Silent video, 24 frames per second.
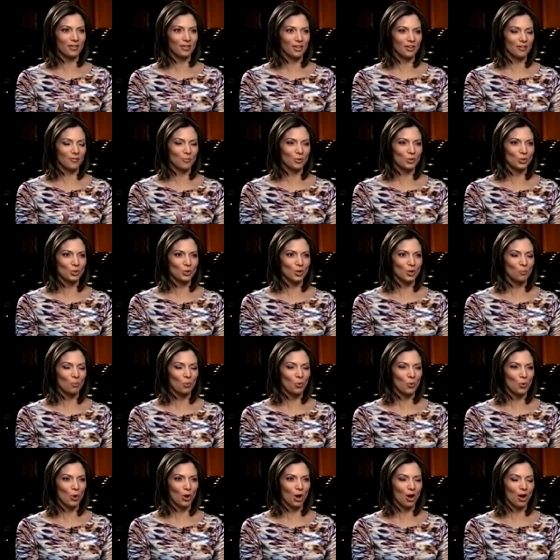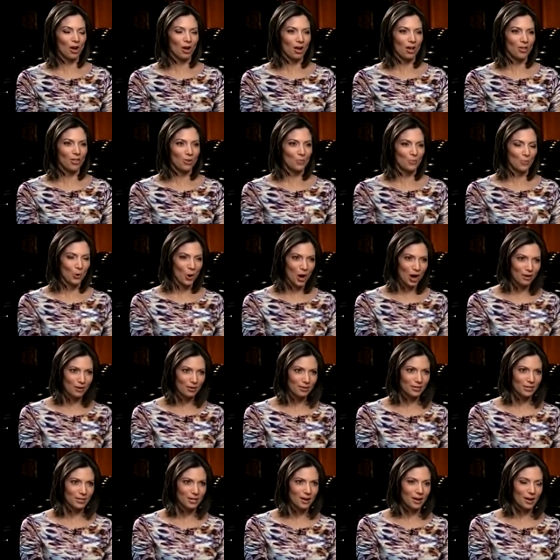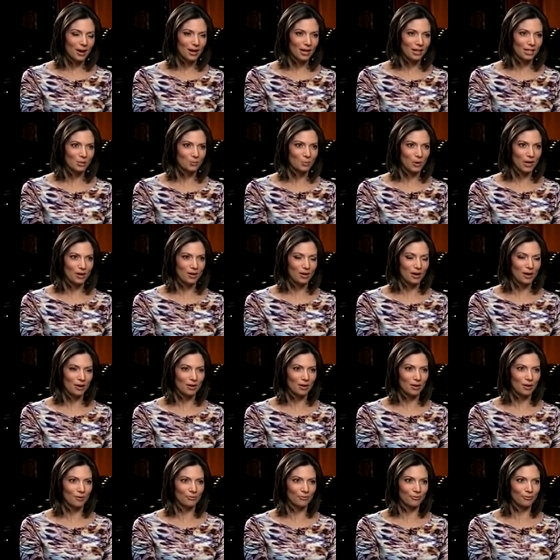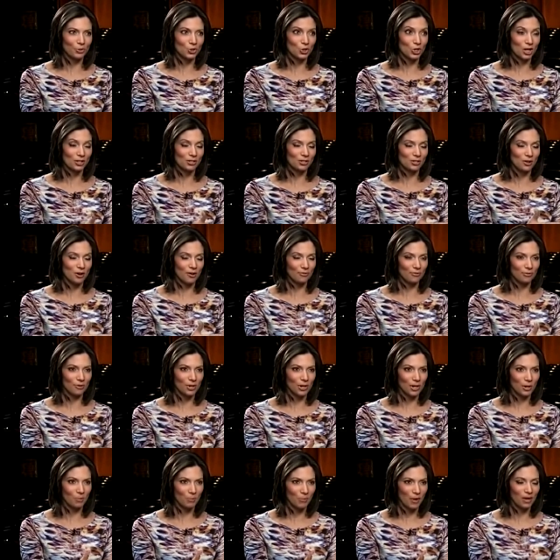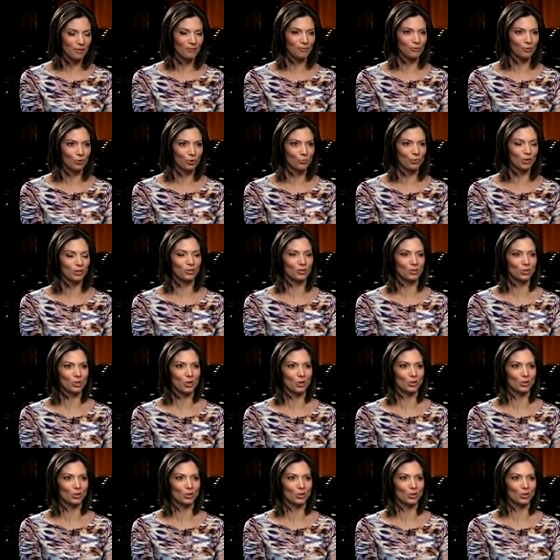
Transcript: thing that you've been doing more on the product side has been not off just offering pet food, but